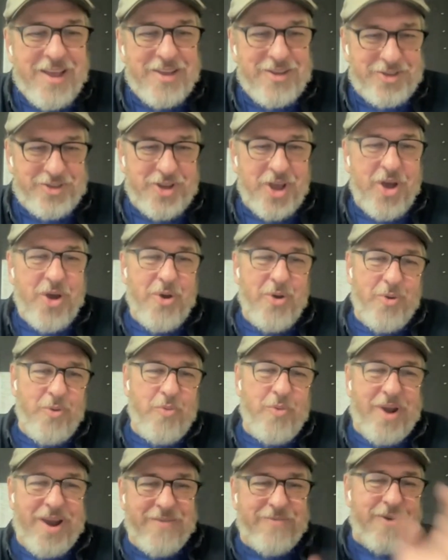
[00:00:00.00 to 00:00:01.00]
So
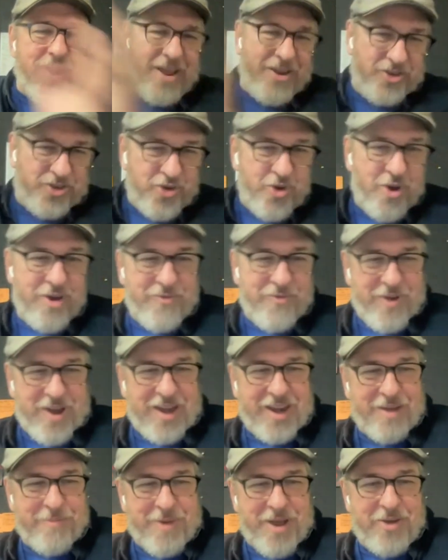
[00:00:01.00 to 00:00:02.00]
whatever I enjoy
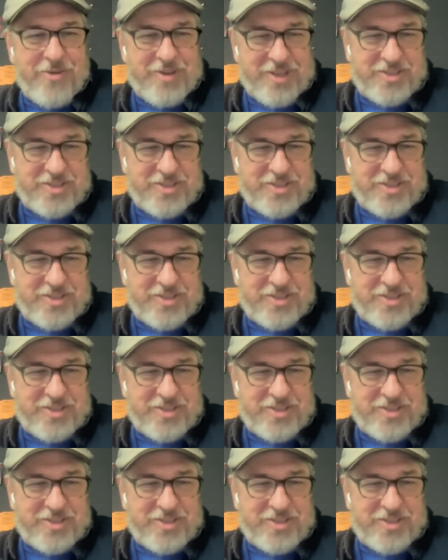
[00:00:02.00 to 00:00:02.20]
reading about